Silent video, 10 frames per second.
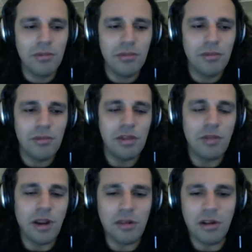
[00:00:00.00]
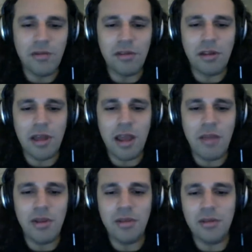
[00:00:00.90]
these microservices
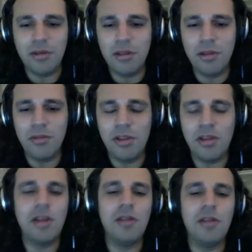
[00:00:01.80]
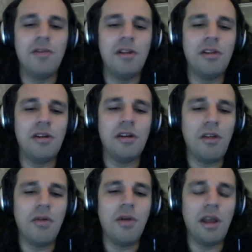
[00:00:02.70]
came and told them that they can do things in
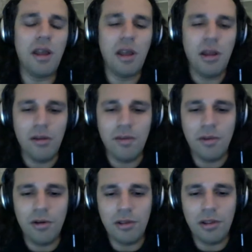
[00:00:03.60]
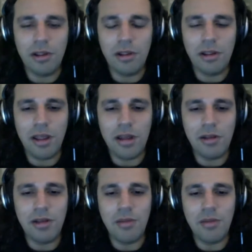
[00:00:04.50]
another way, of course they gained
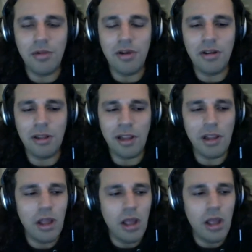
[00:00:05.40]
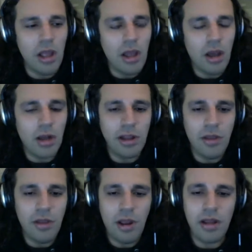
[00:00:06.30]
some popularity. On the
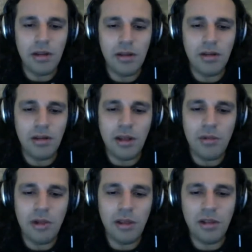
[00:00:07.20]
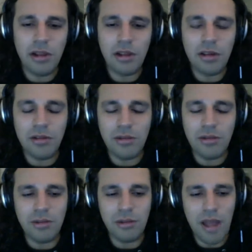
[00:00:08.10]
other hand, I would also like
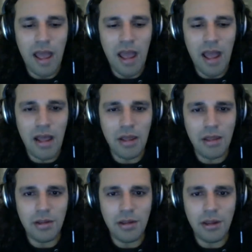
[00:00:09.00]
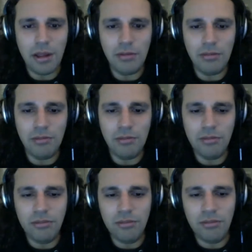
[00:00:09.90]
to add that,
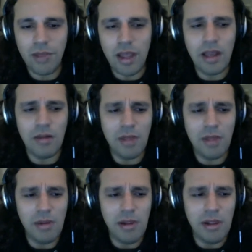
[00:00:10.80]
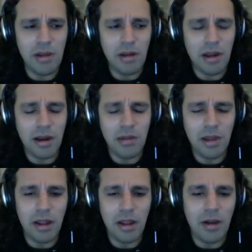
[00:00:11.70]
and maybe, and I,
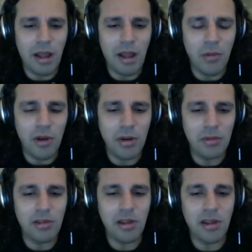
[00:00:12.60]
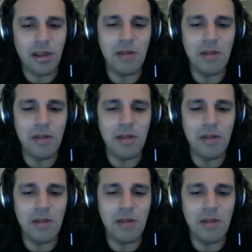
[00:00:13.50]
I, I hope I'm not saying any